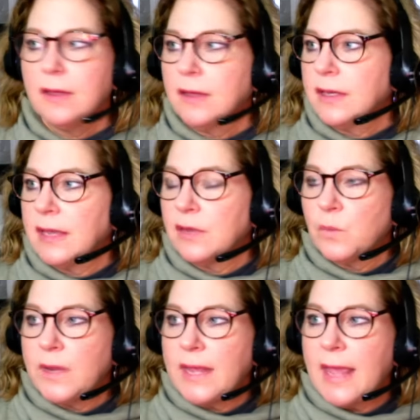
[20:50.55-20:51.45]
Can
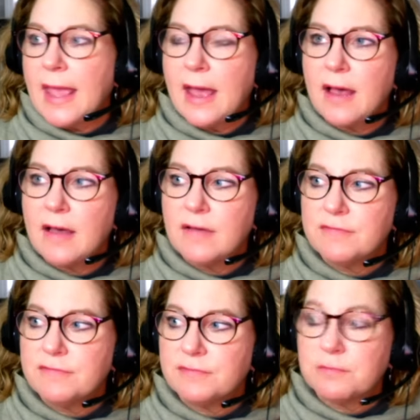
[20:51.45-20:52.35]
we
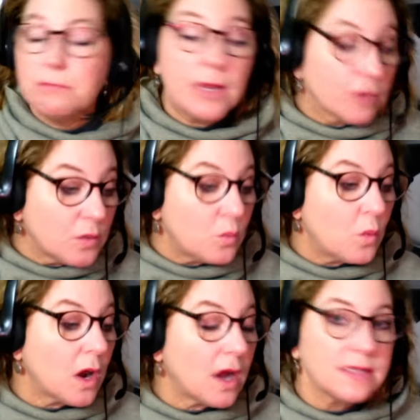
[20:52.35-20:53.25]
have Mary
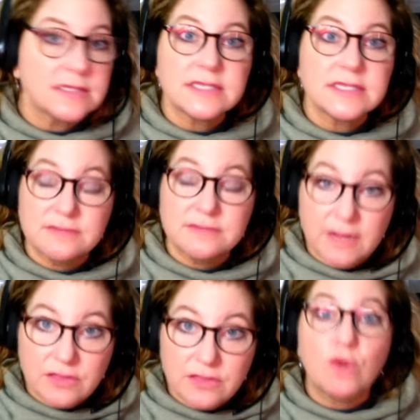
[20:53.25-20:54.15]
wants to
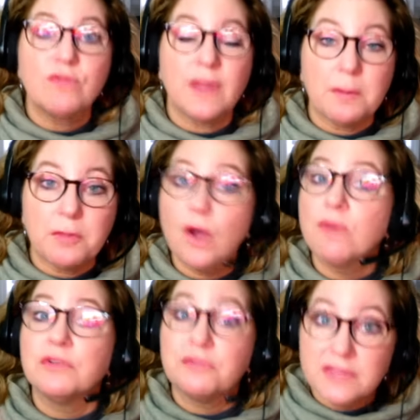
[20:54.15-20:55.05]
invite the whole family
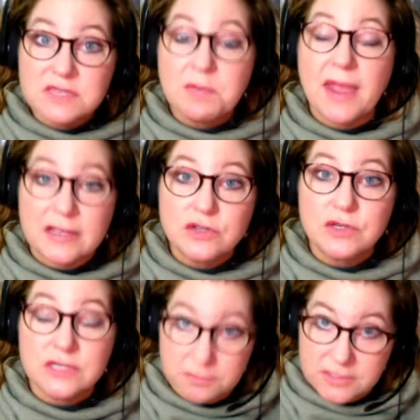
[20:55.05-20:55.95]
over for this past
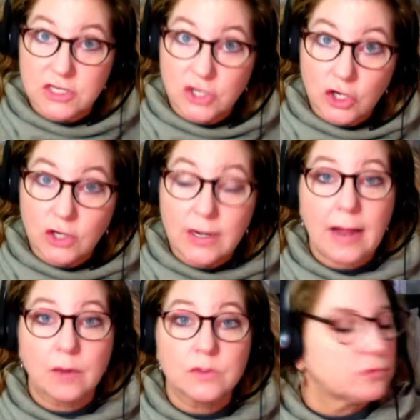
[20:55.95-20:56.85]
Christmas at her
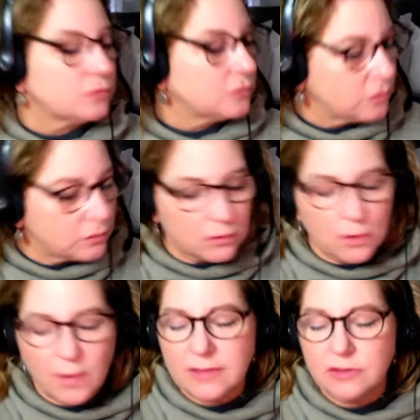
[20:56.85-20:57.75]
house? No,
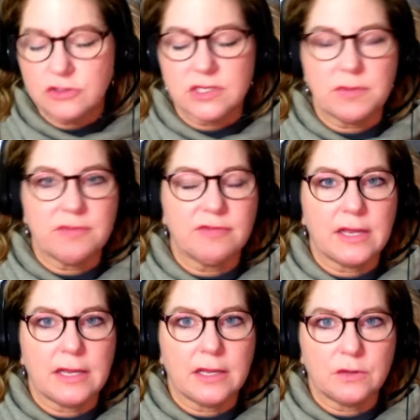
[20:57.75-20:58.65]
I think there's going to be
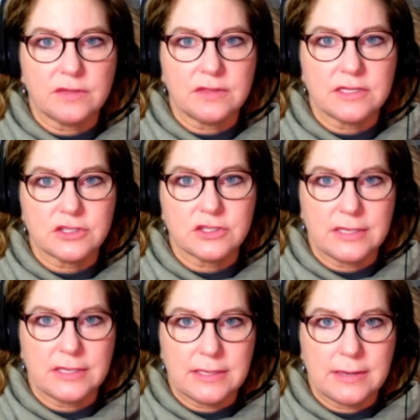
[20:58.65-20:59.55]
fighting. I don't think that's a good
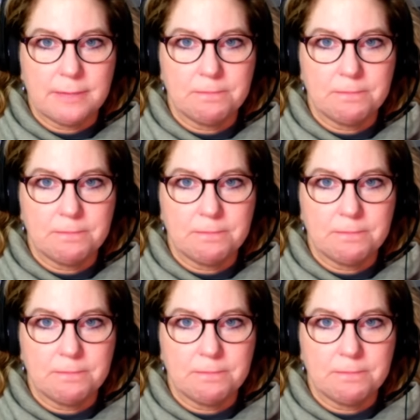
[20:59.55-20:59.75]
idea.